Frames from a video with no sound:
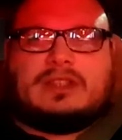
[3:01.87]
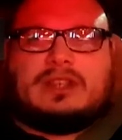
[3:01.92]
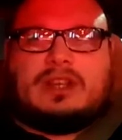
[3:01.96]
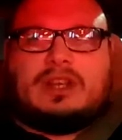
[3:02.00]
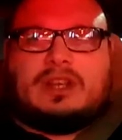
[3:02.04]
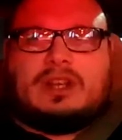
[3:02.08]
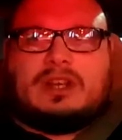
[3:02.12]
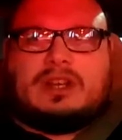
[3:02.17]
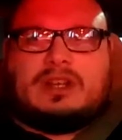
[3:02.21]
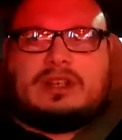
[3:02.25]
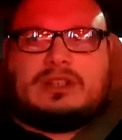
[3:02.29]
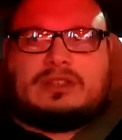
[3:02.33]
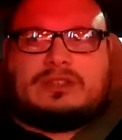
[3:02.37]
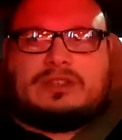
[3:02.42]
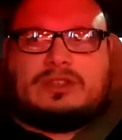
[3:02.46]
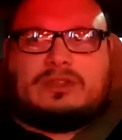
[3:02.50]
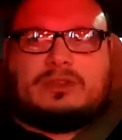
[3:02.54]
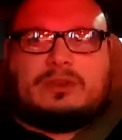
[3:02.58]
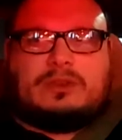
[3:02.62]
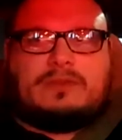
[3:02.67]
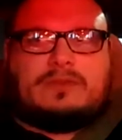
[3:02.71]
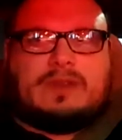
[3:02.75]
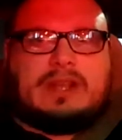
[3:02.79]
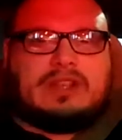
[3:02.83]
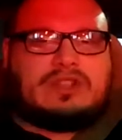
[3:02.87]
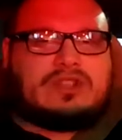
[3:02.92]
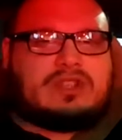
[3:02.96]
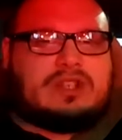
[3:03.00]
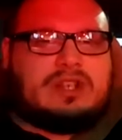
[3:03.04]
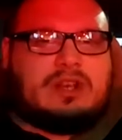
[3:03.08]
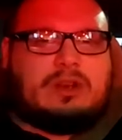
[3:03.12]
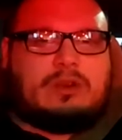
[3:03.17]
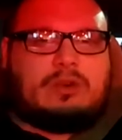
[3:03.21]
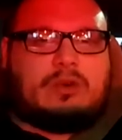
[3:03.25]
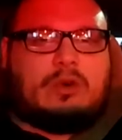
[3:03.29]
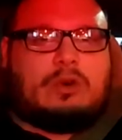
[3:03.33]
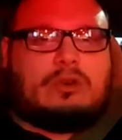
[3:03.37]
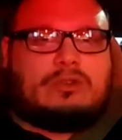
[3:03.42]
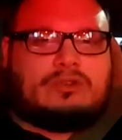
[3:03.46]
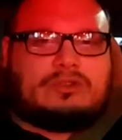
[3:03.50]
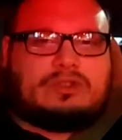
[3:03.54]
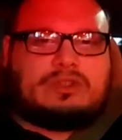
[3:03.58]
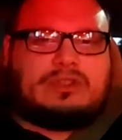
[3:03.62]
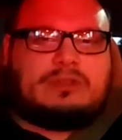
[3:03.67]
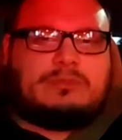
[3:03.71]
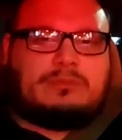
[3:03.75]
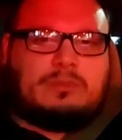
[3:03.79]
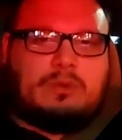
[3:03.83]
You know, eventually I'll go
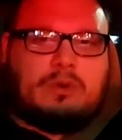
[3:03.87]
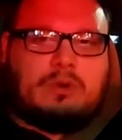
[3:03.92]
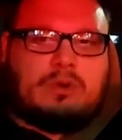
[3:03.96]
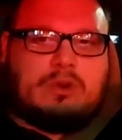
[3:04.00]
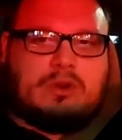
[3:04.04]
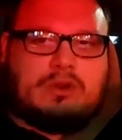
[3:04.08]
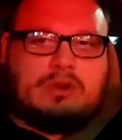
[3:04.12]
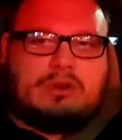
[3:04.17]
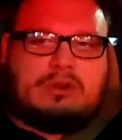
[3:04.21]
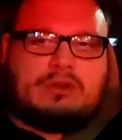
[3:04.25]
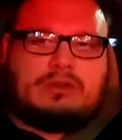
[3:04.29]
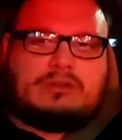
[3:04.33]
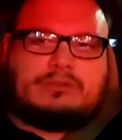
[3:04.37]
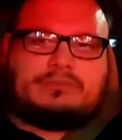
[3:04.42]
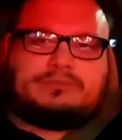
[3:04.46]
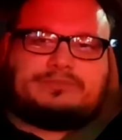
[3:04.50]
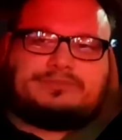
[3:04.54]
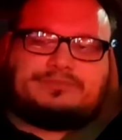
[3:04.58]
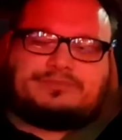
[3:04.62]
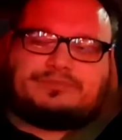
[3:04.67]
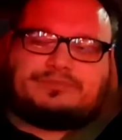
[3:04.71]
into the more